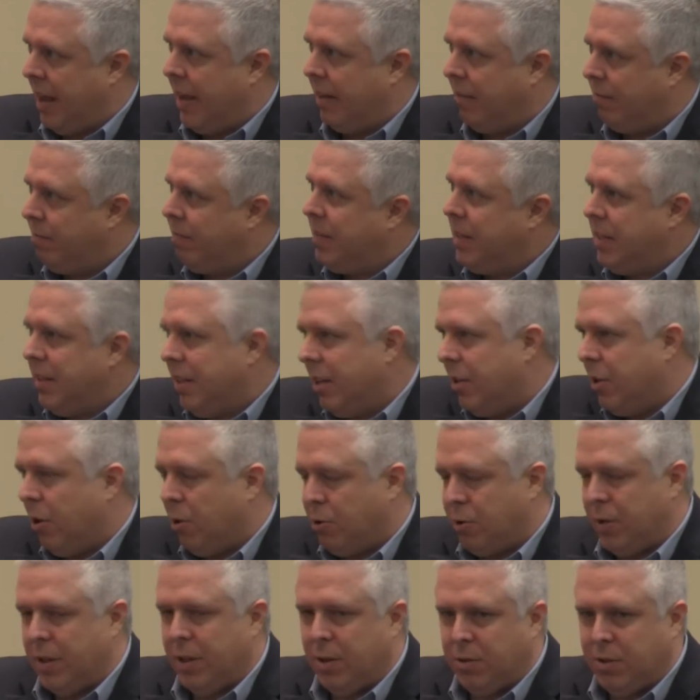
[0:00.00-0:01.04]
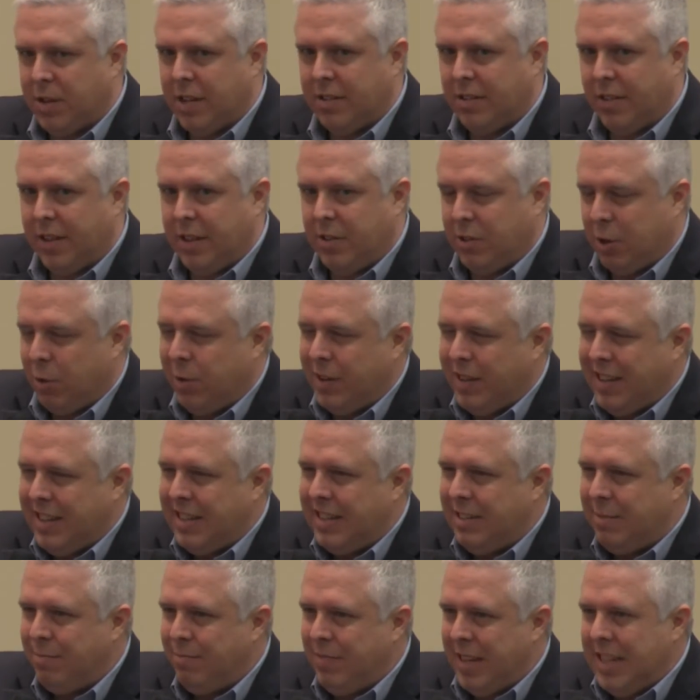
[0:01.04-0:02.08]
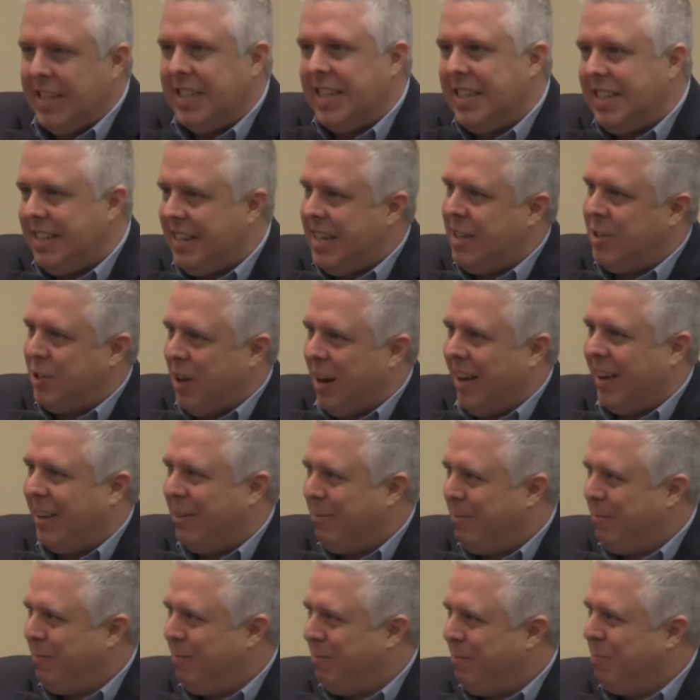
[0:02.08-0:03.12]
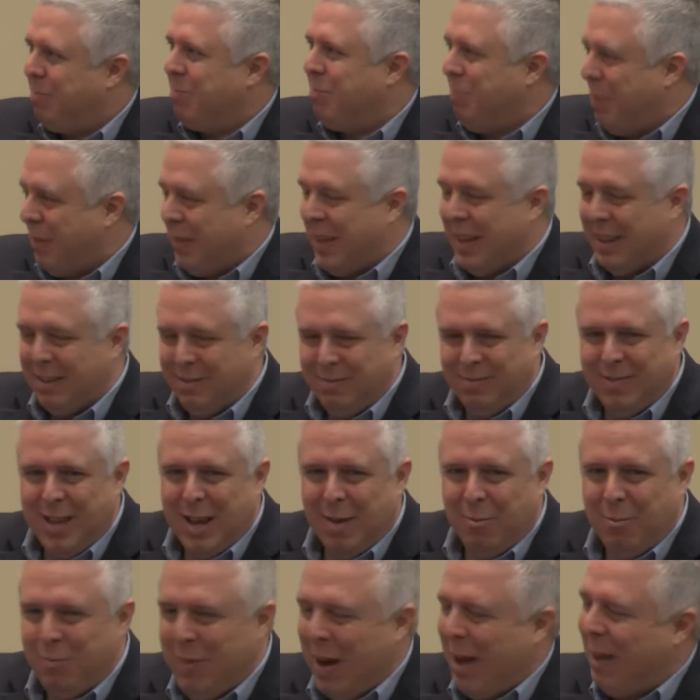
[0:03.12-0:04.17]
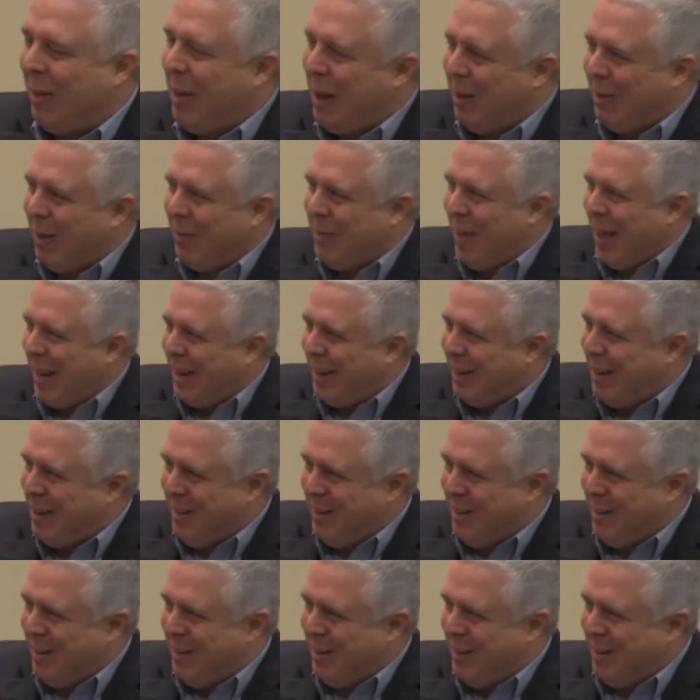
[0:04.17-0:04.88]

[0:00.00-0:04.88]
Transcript: and adultery, those kinds of things. So he, he did teach on it, but mm -hmm. then mm-hmm. yeah, I, I, love that